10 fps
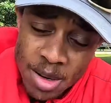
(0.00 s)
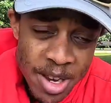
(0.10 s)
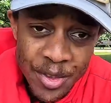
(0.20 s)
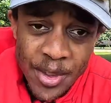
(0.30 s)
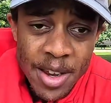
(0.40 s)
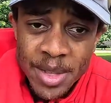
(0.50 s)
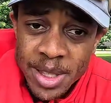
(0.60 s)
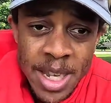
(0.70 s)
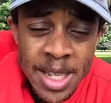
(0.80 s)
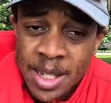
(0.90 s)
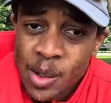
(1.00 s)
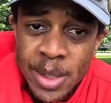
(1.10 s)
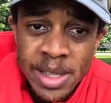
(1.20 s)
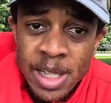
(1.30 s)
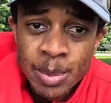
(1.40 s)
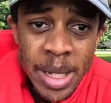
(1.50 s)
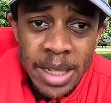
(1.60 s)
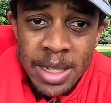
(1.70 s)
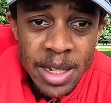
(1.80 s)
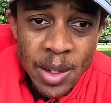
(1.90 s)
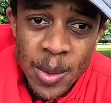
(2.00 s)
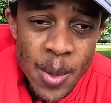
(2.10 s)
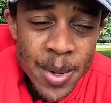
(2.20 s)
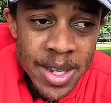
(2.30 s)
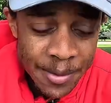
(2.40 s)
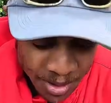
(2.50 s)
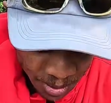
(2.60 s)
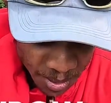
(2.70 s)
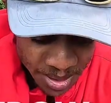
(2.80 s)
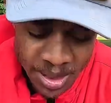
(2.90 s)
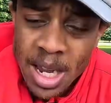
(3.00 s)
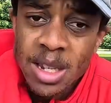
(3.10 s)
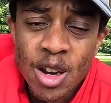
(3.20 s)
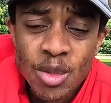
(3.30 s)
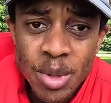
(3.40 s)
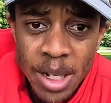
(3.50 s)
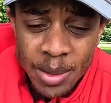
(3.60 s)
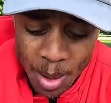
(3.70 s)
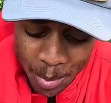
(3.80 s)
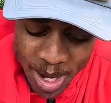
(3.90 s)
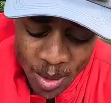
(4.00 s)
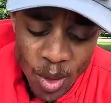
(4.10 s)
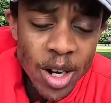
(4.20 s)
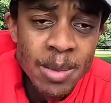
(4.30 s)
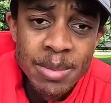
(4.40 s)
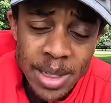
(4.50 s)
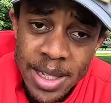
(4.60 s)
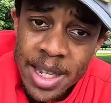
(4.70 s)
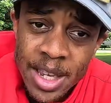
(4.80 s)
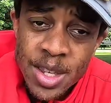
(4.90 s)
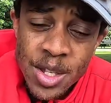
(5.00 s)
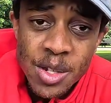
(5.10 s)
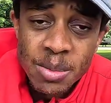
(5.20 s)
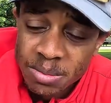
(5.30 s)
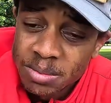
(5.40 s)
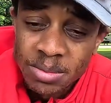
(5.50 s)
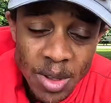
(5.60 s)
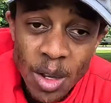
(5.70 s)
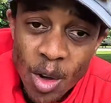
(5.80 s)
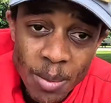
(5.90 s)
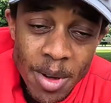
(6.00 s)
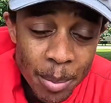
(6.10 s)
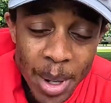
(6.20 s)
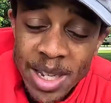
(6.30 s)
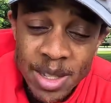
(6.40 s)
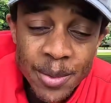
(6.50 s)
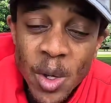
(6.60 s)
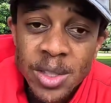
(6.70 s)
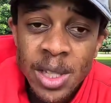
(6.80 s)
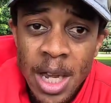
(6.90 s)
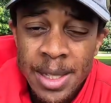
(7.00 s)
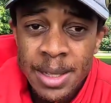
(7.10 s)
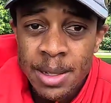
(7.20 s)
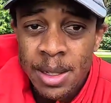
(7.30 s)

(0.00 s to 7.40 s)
of my favorite things. It always gets bit. You don't always have to throw the Senko, but a big worm can get you bites of all sizes,